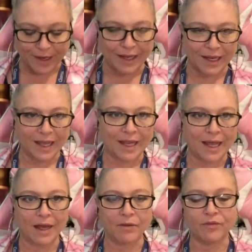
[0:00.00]
I
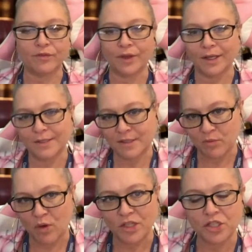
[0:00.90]
have
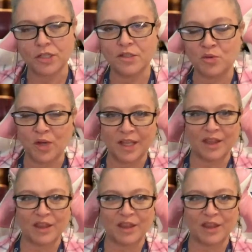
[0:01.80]
some questions with,